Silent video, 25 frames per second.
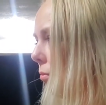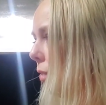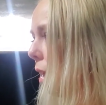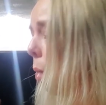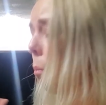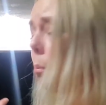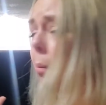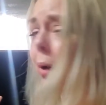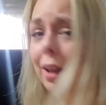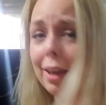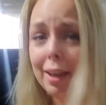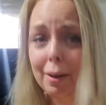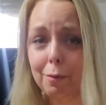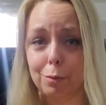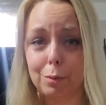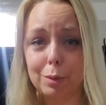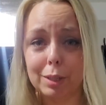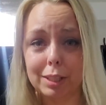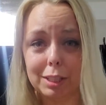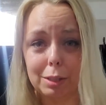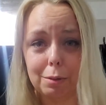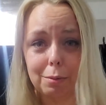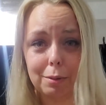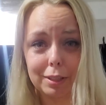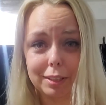But I
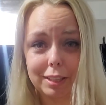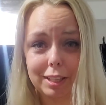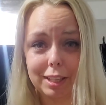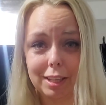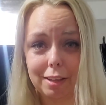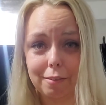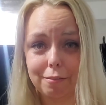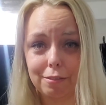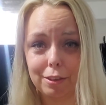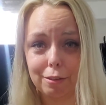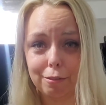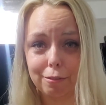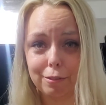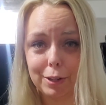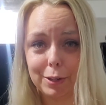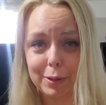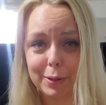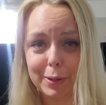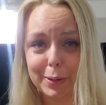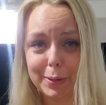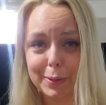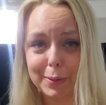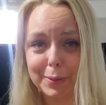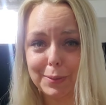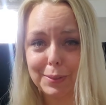really, really love the
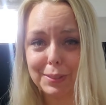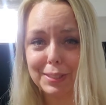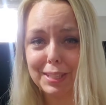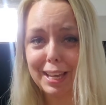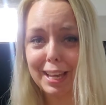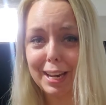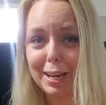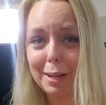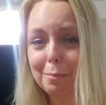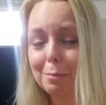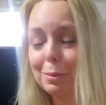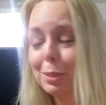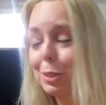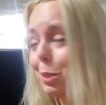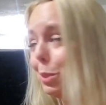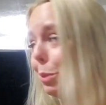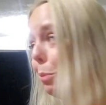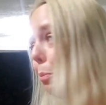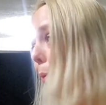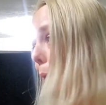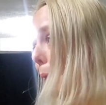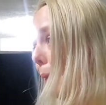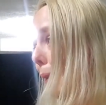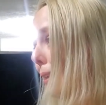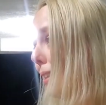photos and I'm
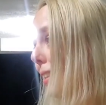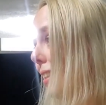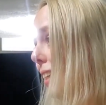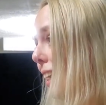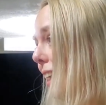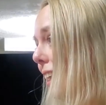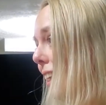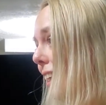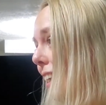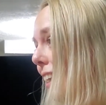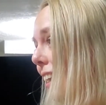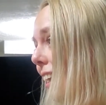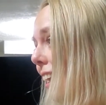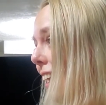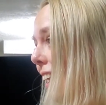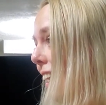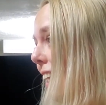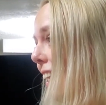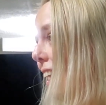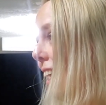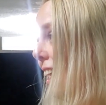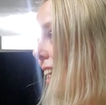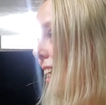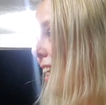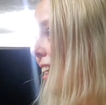super excited.
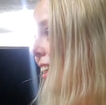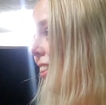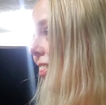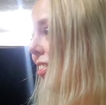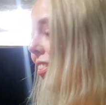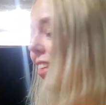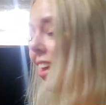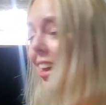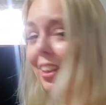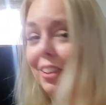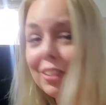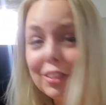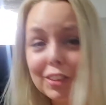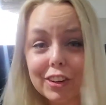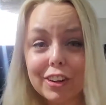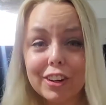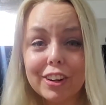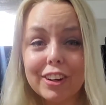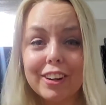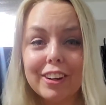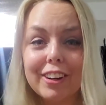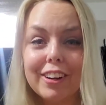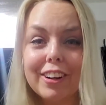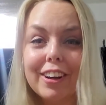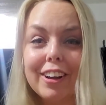They
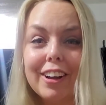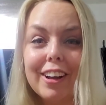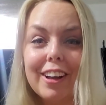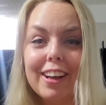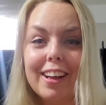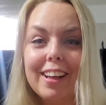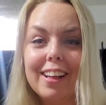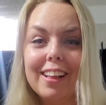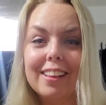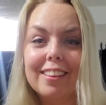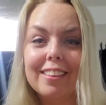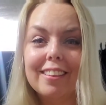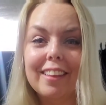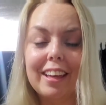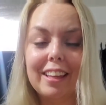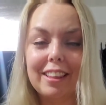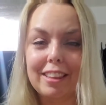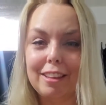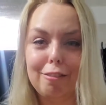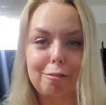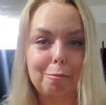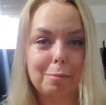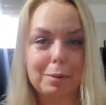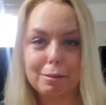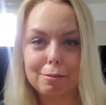look like
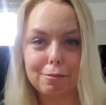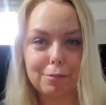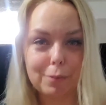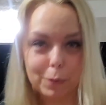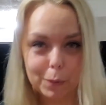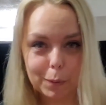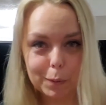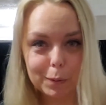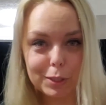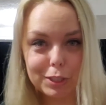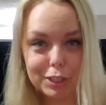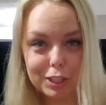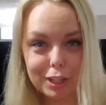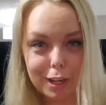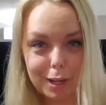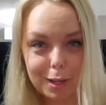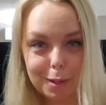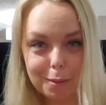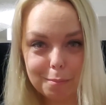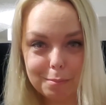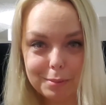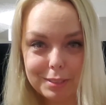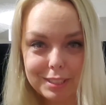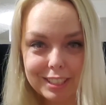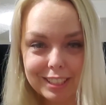they've been
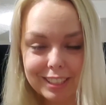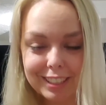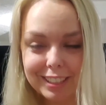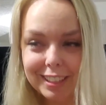photoshopped.